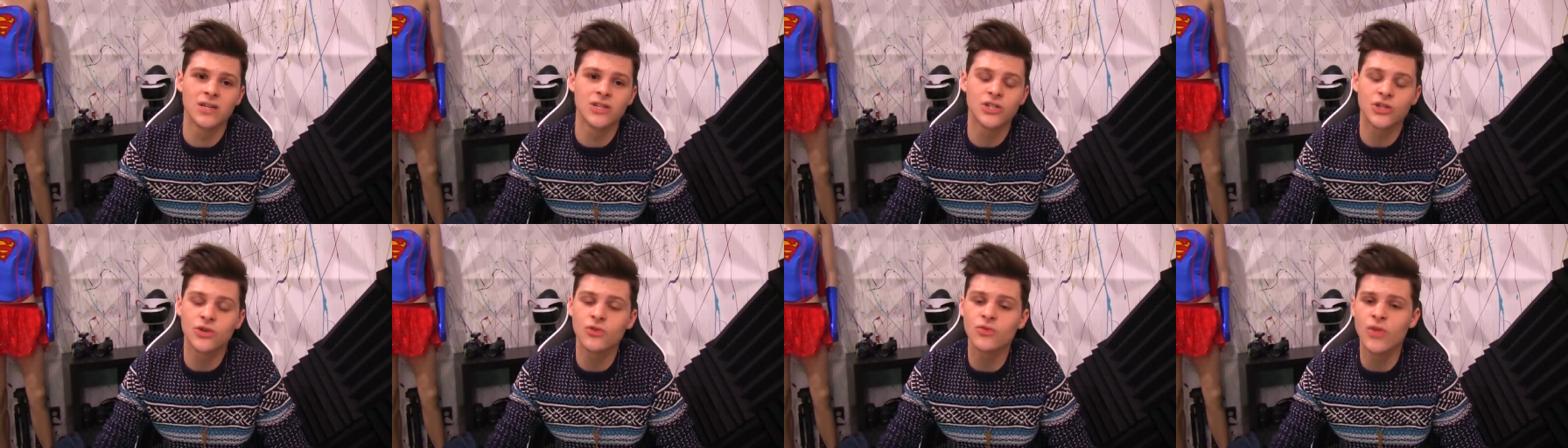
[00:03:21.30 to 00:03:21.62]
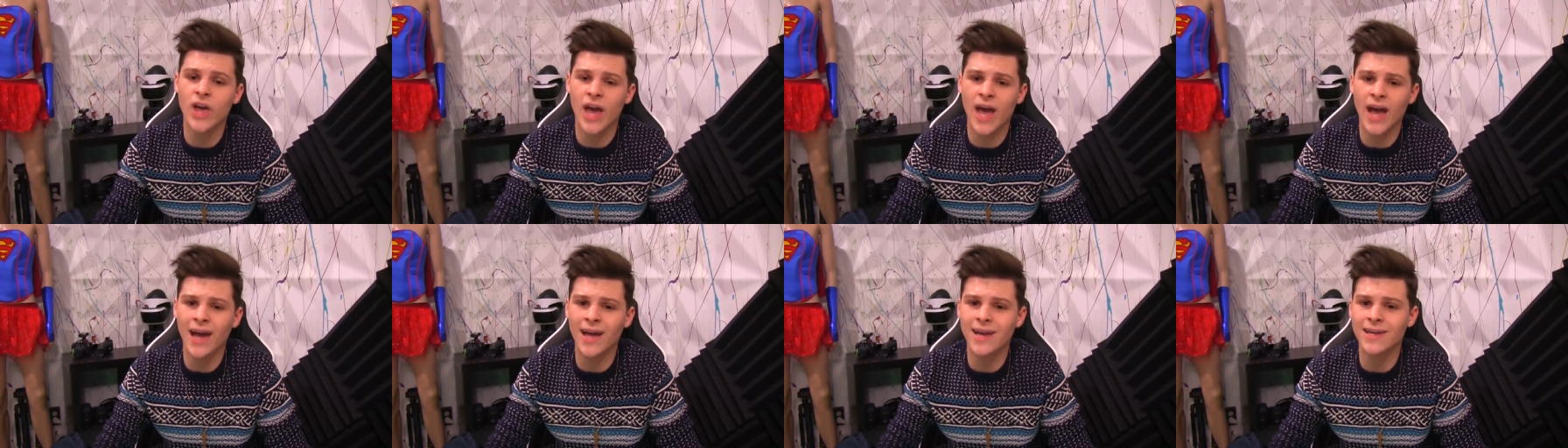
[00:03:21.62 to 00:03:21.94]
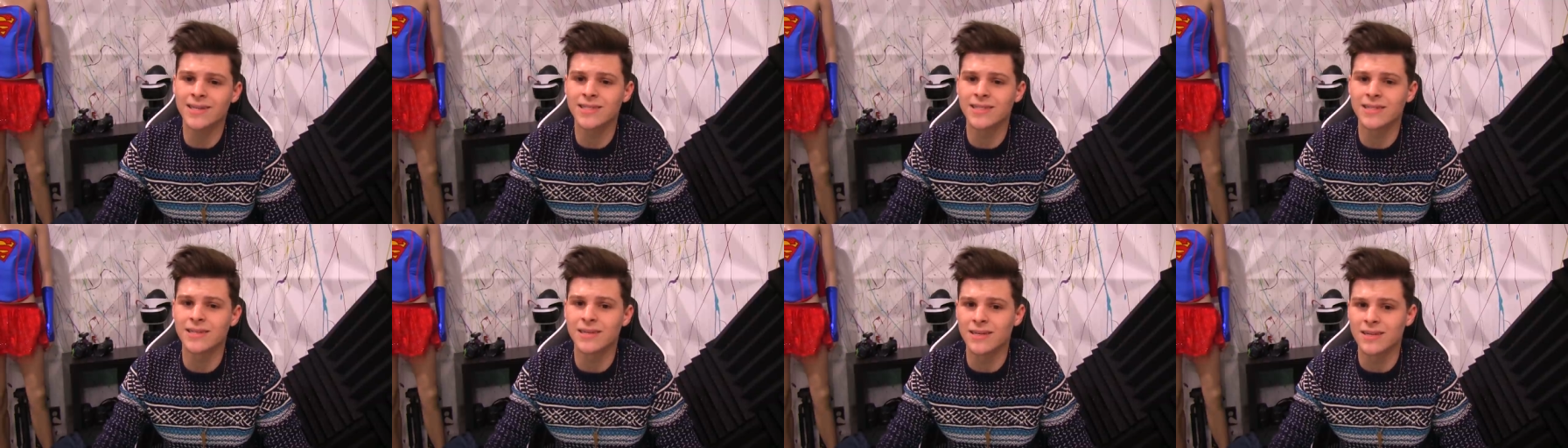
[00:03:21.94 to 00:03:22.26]
do
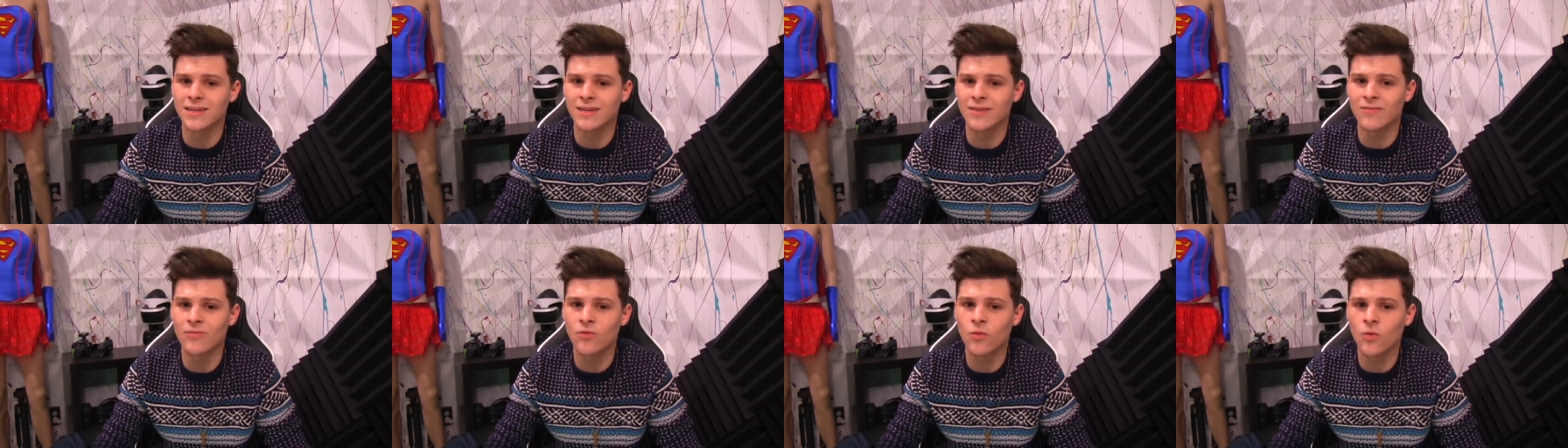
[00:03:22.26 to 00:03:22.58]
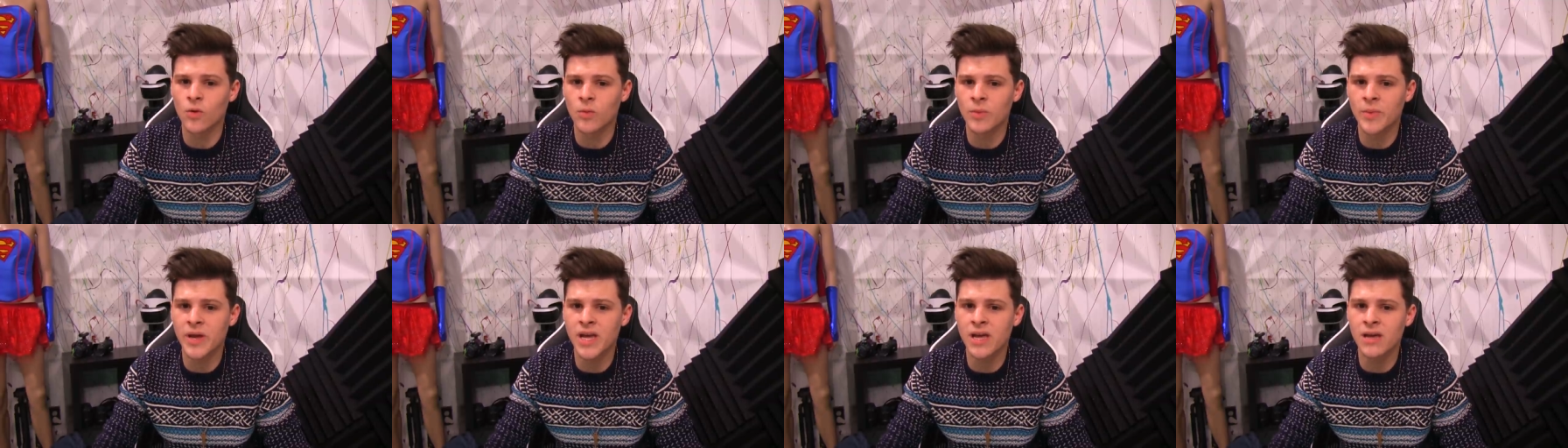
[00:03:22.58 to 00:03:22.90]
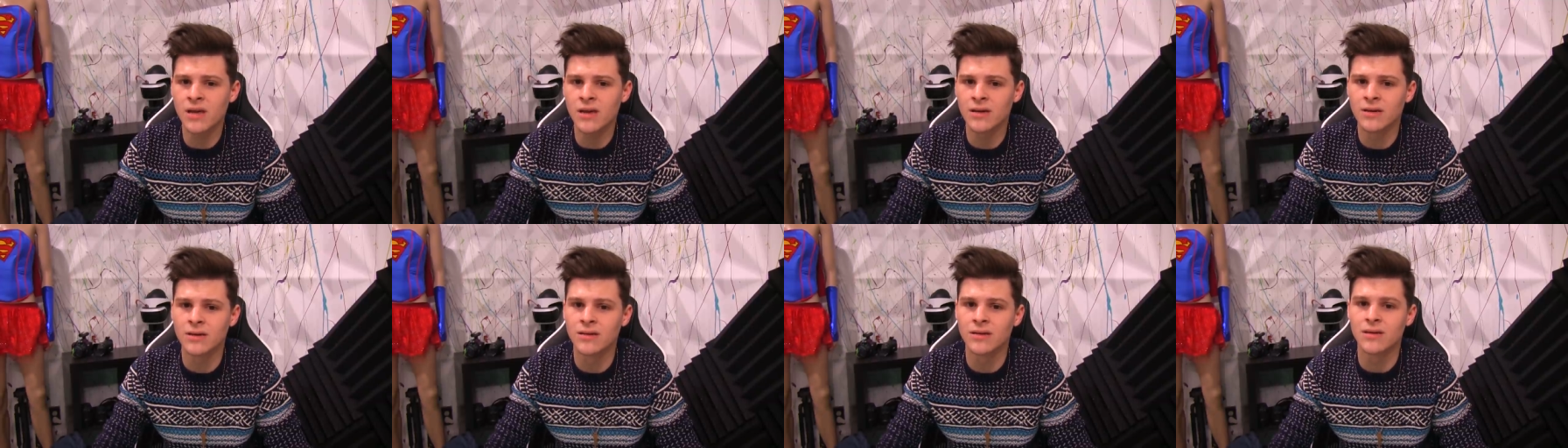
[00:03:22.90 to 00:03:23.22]
that for
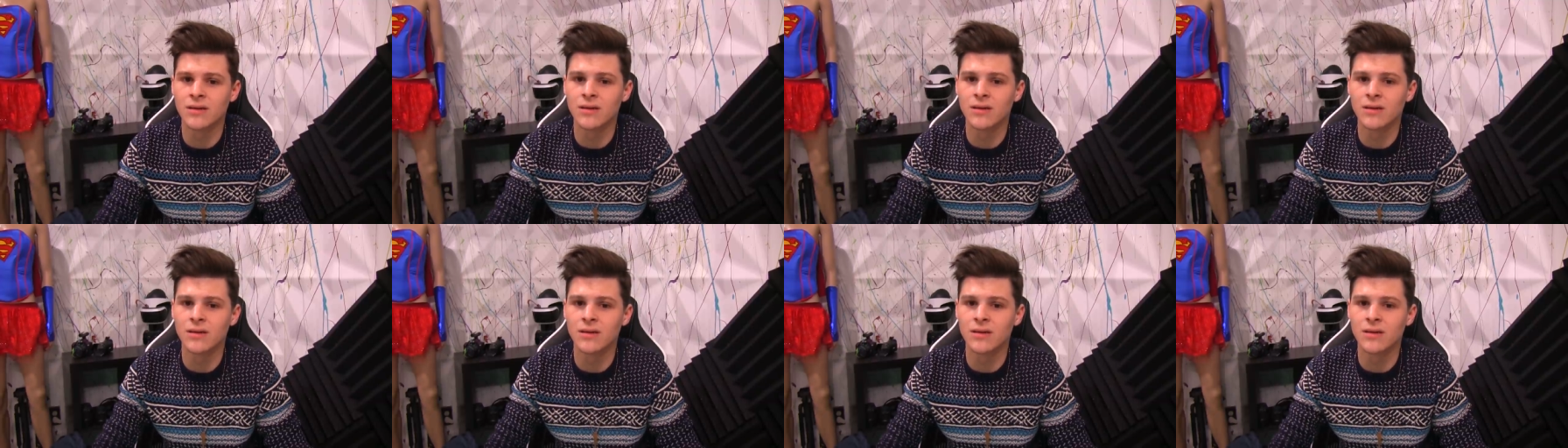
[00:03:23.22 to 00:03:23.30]
me.